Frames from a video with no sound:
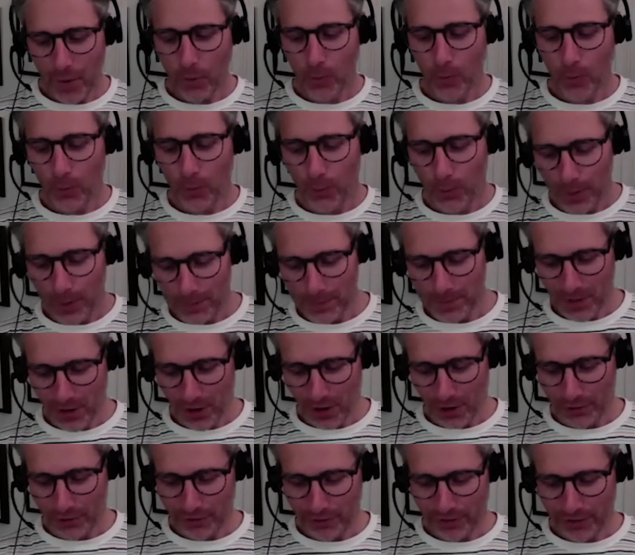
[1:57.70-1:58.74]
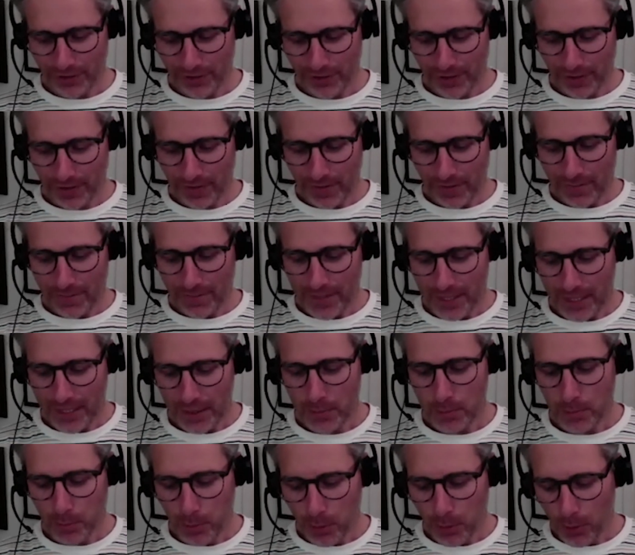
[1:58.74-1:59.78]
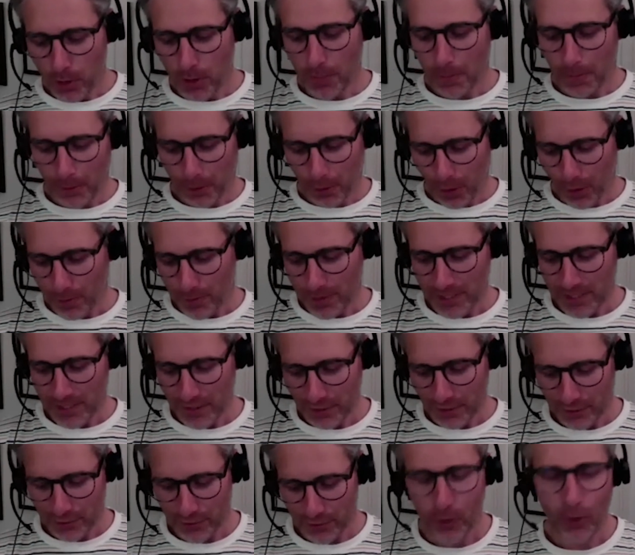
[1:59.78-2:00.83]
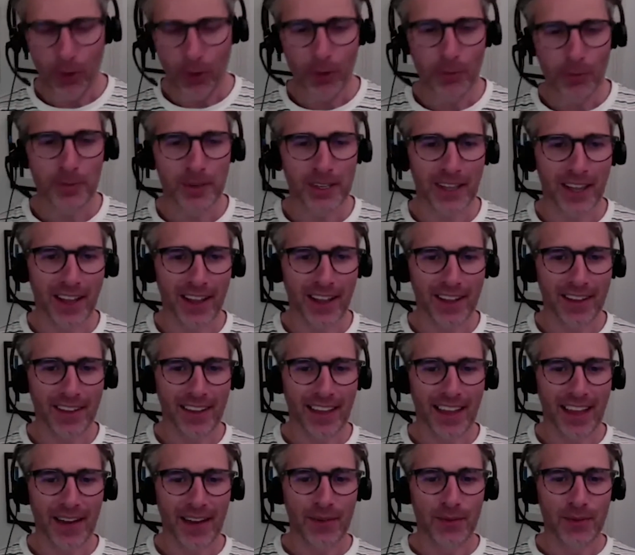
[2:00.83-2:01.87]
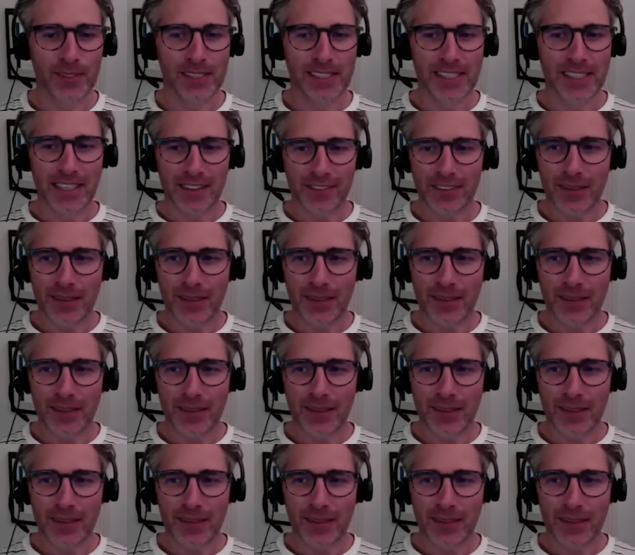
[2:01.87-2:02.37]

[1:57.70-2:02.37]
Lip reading: I felt ripped off. This book promised the formula and was